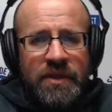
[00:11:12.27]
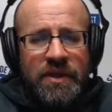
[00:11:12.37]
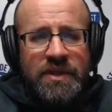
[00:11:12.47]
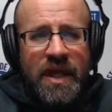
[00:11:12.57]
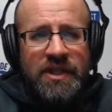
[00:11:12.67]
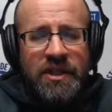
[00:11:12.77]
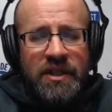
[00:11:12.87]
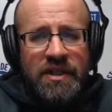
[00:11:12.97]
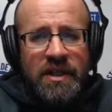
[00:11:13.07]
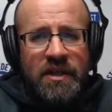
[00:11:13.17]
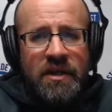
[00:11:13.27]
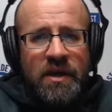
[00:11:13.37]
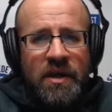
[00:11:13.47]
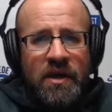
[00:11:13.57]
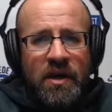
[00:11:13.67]
sketchy to see
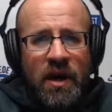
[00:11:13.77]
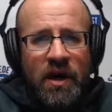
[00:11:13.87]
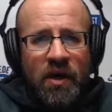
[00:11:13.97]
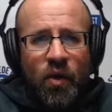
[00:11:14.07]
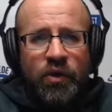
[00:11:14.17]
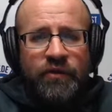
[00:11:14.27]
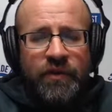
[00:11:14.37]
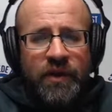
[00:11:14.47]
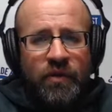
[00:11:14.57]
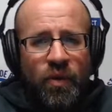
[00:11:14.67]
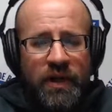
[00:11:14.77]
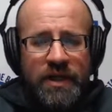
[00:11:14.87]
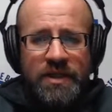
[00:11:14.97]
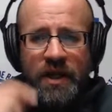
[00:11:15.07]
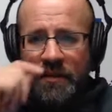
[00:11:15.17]
or to figure what
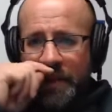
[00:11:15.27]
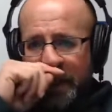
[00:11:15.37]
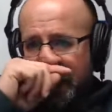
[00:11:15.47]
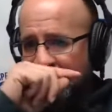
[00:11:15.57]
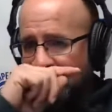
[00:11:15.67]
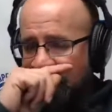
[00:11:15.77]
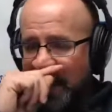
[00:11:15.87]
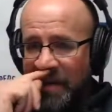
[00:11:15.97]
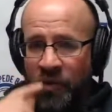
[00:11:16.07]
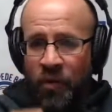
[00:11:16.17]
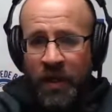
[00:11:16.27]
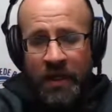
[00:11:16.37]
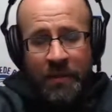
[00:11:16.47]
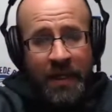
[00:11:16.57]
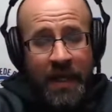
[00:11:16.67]
he's going to be to this team or what he
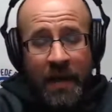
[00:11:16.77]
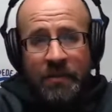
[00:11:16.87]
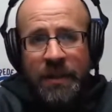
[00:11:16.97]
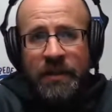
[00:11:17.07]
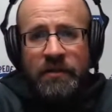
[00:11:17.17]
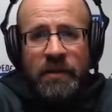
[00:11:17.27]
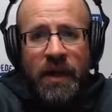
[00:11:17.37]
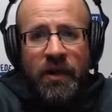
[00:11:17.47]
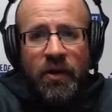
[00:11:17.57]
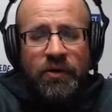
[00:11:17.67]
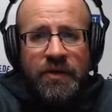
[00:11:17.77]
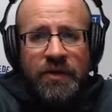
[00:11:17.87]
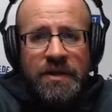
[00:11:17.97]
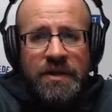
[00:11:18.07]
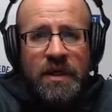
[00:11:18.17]
may not be at all to
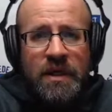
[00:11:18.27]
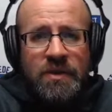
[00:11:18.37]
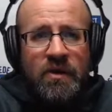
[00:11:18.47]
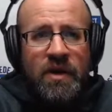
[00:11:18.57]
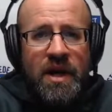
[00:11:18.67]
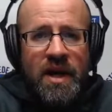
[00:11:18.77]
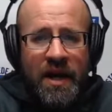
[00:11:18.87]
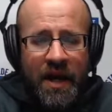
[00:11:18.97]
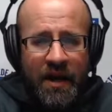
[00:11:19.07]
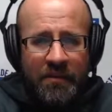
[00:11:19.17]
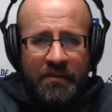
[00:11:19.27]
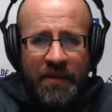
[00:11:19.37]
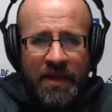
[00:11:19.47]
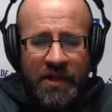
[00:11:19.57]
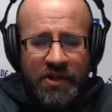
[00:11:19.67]
this team. So
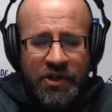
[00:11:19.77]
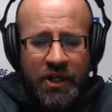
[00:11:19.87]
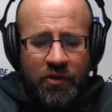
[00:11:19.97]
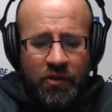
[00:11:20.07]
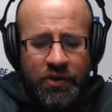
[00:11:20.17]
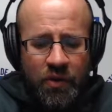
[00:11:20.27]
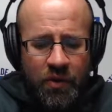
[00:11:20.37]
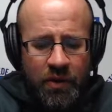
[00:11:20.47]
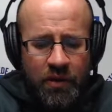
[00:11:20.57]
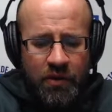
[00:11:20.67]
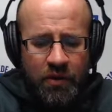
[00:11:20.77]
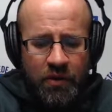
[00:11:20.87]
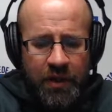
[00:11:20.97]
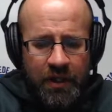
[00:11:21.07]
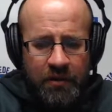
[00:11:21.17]
in general, so you
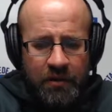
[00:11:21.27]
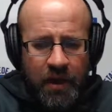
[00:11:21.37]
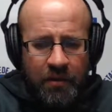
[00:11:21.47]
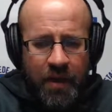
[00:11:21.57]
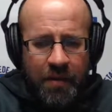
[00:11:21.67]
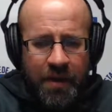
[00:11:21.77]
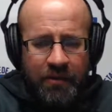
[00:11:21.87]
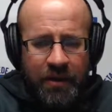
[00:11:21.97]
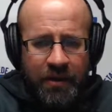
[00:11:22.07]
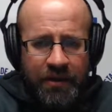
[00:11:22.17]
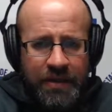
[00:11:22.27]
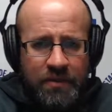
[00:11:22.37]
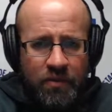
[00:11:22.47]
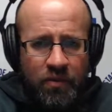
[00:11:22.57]
think primarily that this